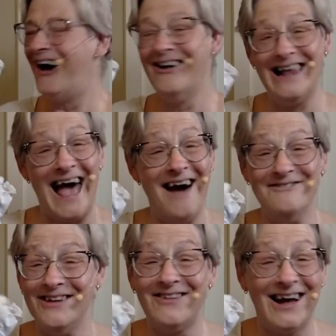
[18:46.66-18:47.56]
Oh,
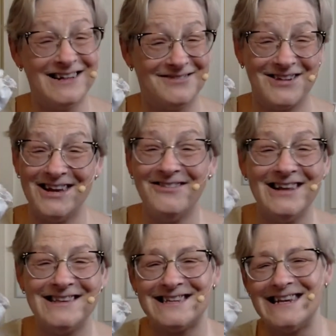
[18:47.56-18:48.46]
Lamb, you've got some good
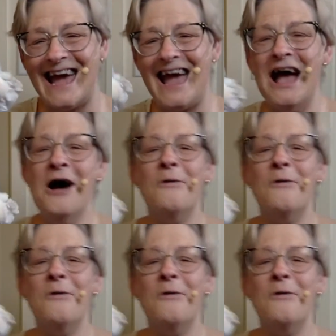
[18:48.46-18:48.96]
ones today.